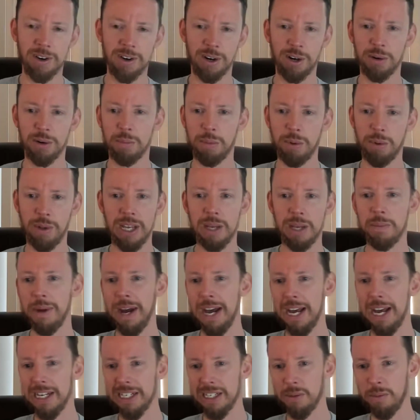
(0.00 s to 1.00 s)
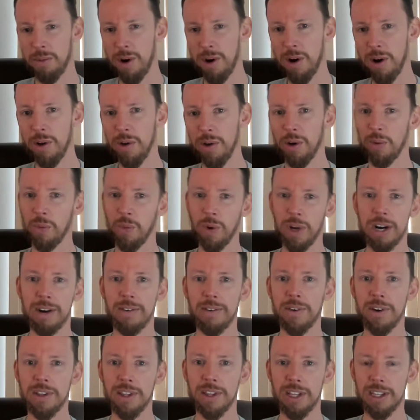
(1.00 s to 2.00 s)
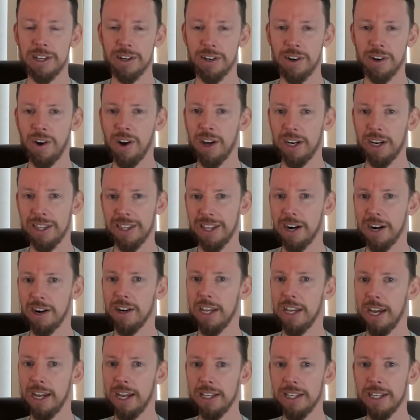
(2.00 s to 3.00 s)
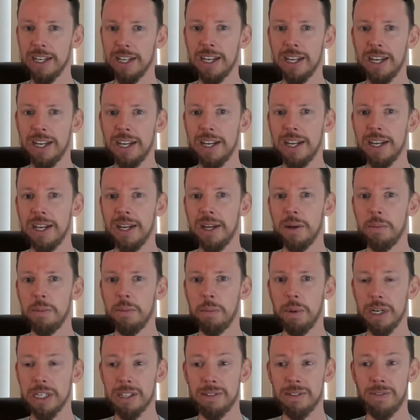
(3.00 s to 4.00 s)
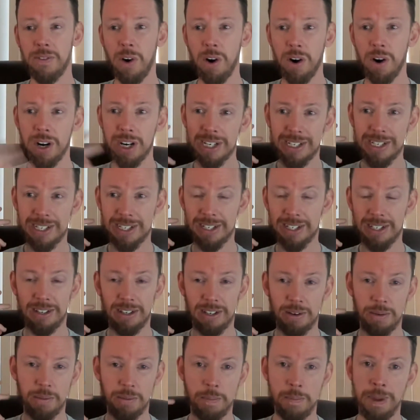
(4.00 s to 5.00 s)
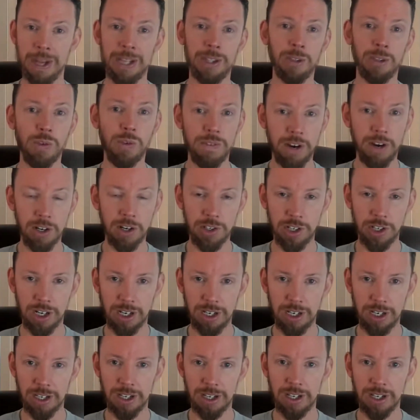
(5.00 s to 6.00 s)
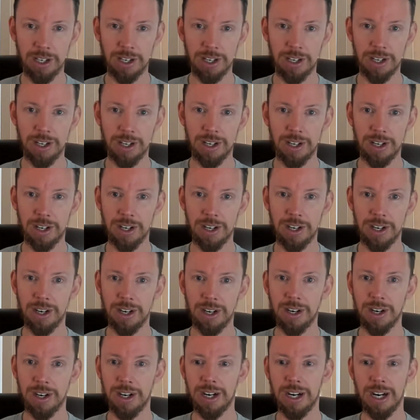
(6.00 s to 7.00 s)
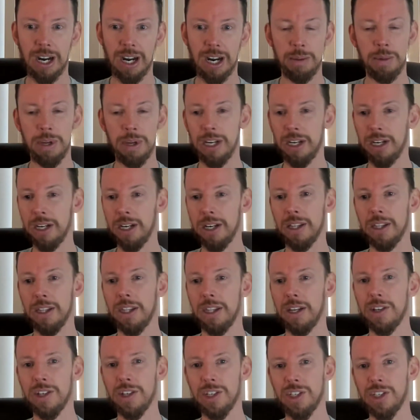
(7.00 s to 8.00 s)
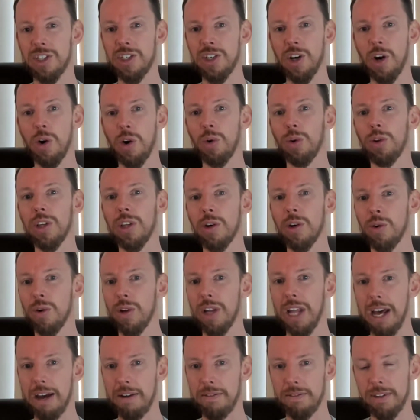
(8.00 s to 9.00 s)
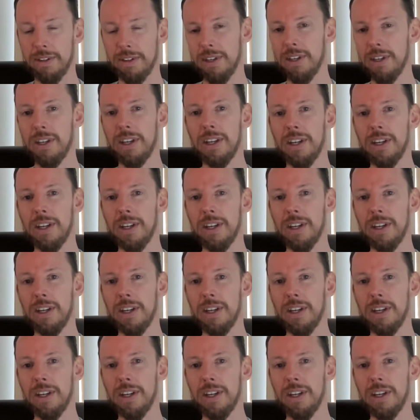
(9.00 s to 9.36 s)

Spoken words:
or playing basketball or whatever that they're not there yet. But as far as mental functioning, I mean, there's so little left.